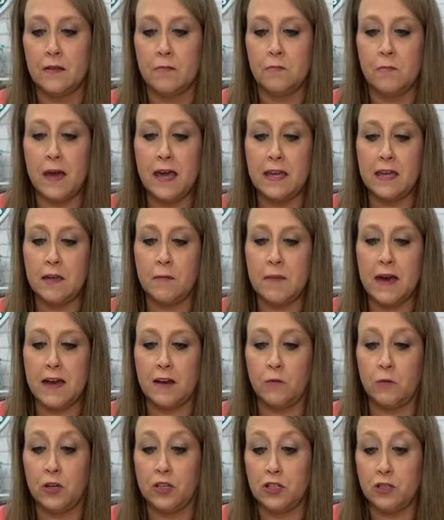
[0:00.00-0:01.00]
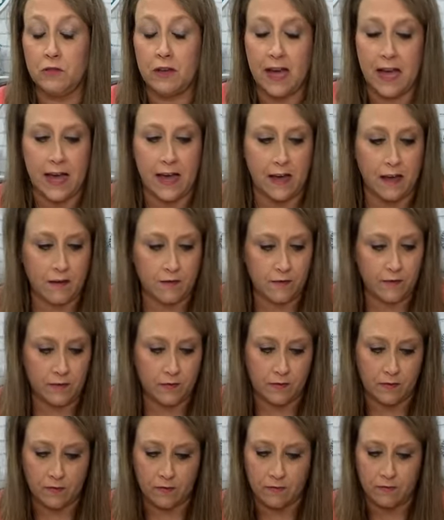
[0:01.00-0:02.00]
make him out of what you have
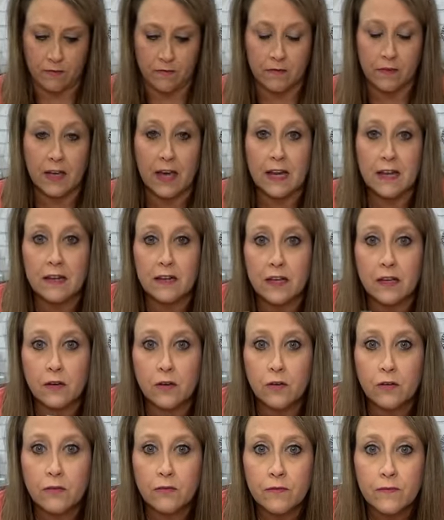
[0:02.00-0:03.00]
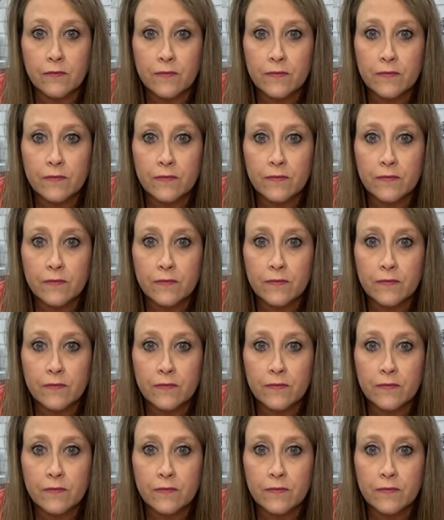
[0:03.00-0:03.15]
kind of deal